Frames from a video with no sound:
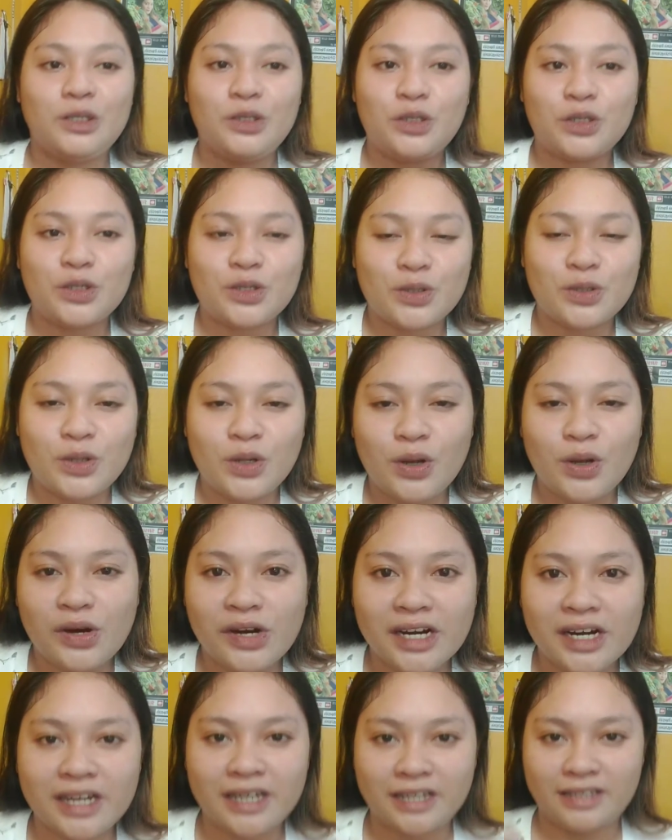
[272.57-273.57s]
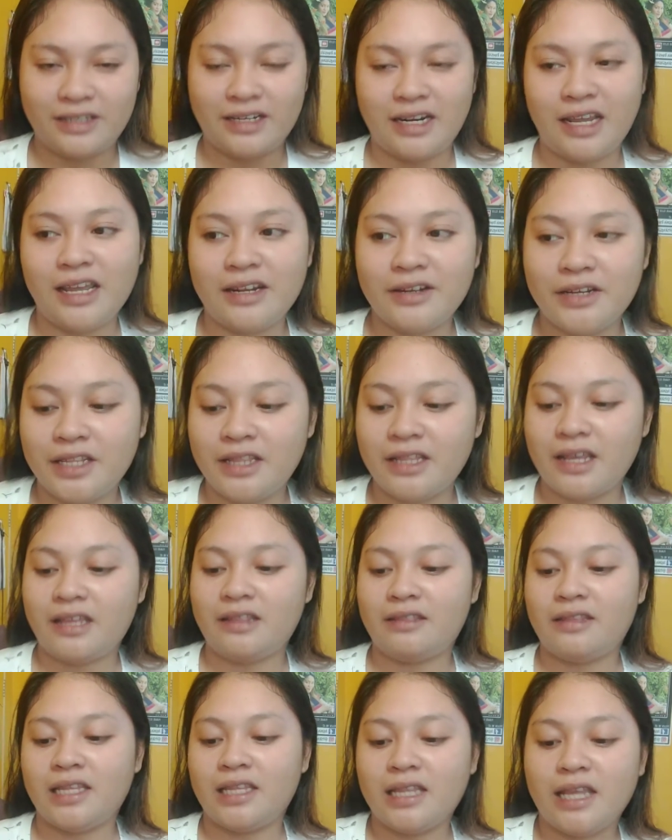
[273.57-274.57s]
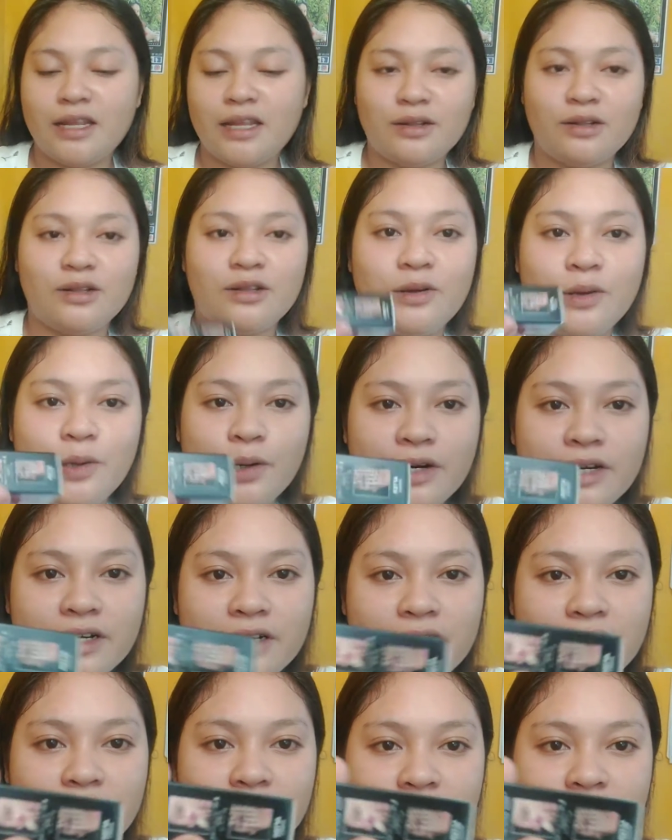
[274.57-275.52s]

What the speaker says: Just ko, Lord. 399, Lord.